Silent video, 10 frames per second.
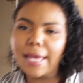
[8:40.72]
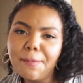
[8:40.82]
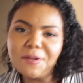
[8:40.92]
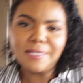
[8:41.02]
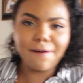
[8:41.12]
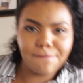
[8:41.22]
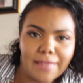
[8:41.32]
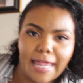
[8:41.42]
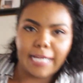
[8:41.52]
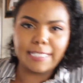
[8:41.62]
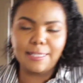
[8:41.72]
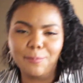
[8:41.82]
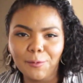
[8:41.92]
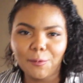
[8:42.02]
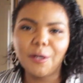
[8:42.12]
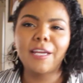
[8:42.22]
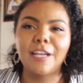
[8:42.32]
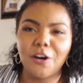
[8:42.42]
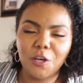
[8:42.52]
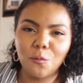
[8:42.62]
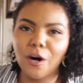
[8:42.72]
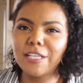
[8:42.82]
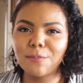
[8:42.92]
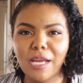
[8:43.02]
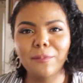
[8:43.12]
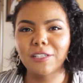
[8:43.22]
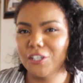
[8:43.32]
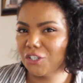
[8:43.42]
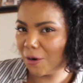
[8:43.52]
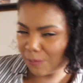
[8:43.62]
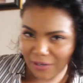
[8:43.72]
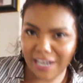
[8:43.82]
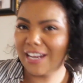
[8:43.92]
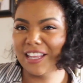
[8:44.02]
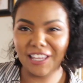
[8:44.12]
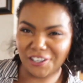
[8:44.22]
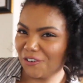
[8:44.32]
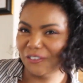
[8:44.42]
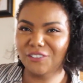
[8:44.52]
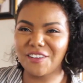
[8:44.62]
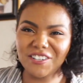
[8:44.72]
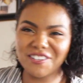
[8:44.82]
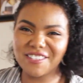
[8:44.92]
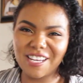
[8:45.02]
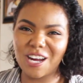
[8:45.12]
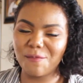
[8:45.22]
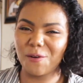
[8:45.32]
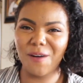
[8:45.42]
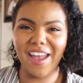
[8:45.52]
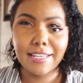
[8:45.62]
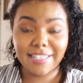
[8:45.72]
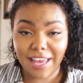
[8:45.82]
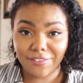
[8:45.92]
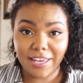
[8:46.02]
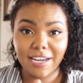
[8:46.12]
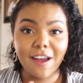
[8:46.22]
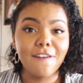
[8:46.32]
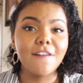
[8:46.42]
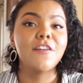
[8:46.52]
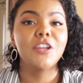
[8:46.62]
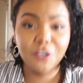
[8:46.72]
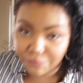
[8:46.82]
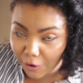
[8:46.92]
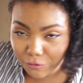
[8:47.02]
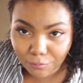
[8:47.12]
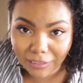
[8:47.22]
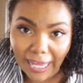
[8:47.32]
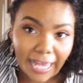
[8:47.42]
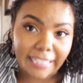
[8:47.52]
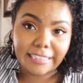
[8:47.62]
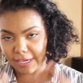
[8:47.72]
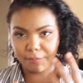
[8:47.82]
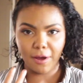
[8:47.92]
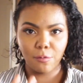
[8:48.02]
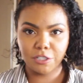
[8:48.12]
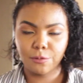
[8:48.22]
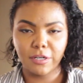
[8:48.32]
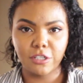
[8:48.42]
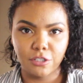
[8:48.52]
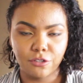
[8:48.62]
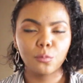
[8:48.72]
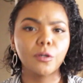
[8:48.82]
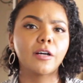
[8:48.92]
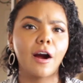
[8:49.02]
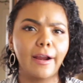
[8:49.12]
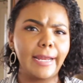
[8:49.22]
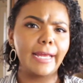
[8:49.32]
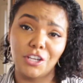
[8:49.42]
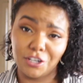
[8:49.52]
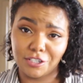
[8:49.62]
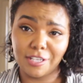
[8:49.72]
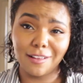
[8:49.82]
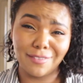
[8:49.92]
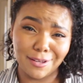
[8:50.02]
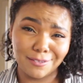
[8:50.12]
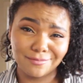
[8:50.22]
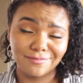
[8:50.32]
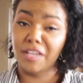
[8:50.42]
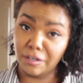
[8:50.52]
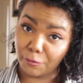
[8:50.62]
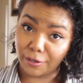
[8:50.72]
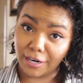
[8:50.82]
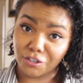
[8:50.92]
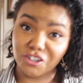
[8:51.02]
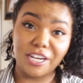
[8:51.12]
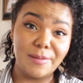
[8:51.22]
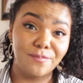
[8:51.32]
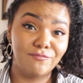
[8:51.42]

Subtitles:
yourself flexible. You know, you want to be able to jump on any like cool adventures that come your way. 7, your phone plan. Think about what you want to do regarding your cell phone in a foreign country,